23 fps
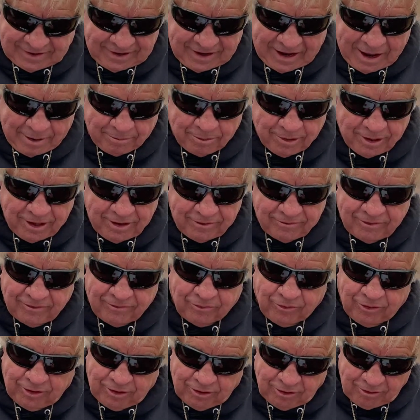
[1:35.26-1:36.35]
I believe if
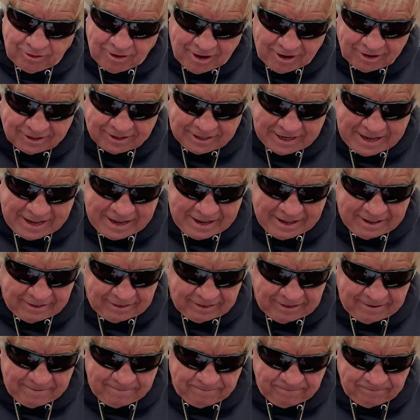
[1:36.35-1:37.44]
we do not tithe,
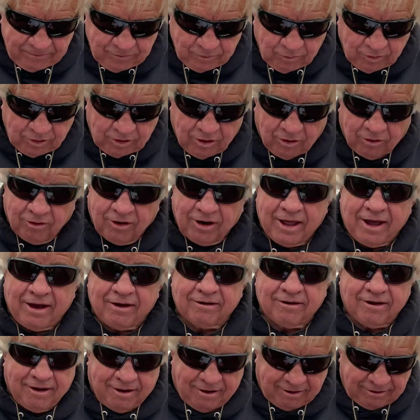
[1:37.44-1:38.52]
we don't allow
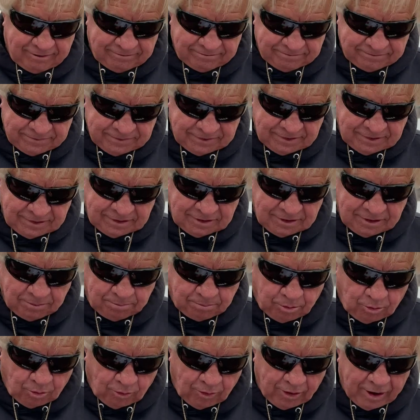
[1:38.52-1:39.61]
God to
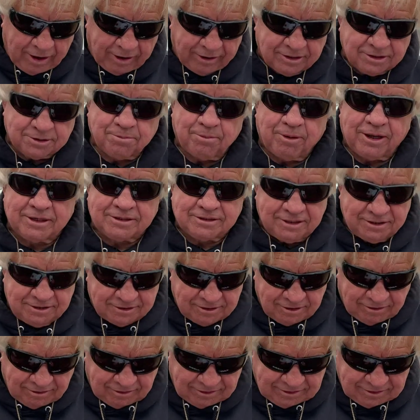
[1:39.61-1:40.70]
pour out His blessings
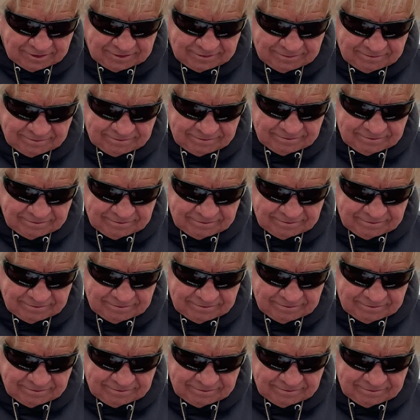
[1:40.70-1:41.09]
on us.